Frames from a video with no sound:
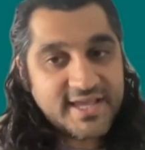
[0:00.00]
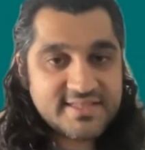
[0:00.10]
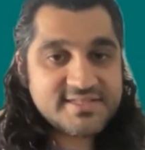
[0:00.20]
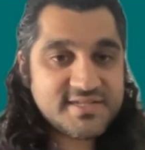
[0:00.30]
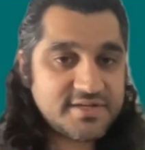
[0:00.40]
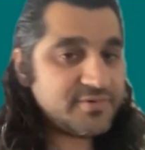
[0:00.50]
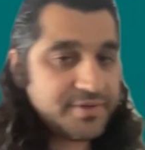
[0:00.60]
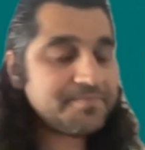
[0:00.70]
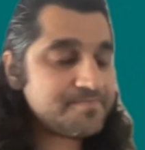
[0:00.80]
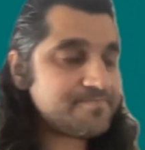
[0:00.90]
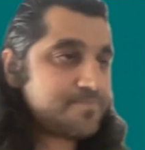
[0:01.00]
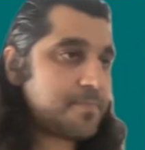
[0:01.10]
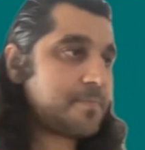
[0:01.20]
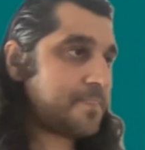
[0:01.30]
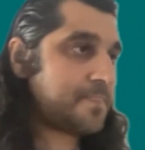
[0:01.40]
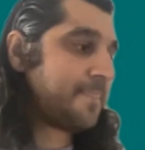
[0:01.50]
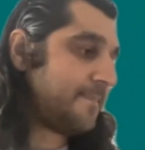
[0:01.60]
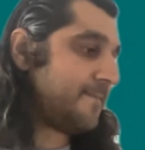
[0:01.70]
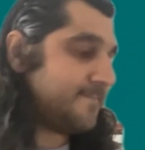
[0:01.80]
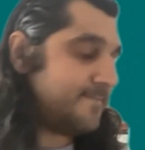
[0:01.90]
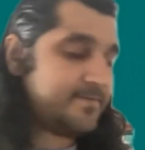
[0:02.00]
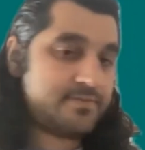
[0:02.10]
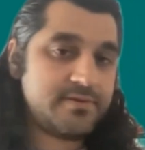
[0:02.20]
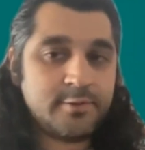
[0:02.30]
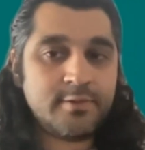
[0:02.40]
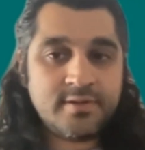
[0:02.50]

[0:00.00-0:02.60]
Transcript: Because they don't want to pay for, they have